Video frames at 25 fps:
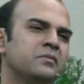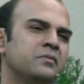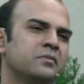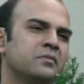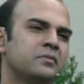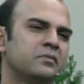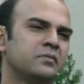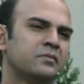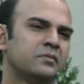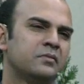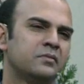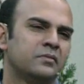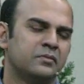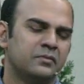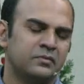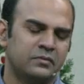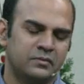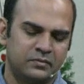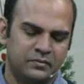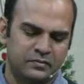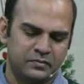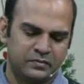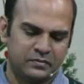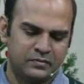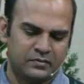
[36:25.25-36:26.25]

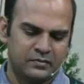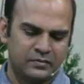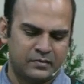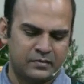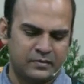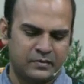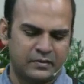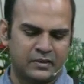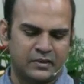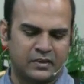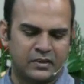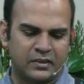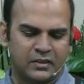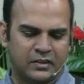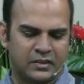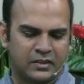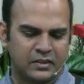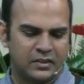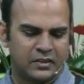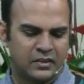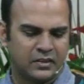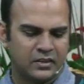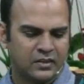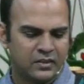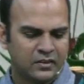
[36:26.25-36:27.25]

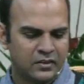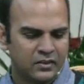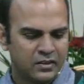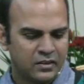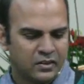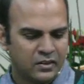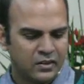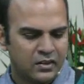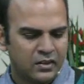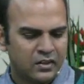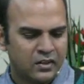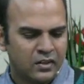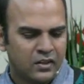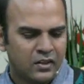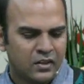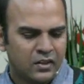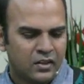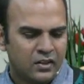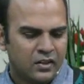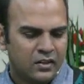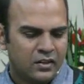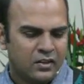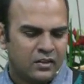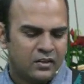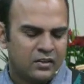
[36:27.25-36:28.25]

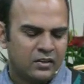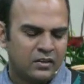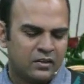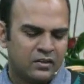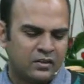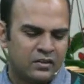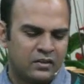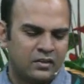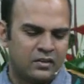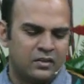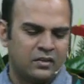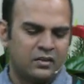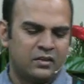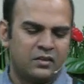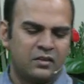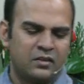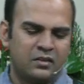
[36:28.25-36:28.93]
Nothing is said.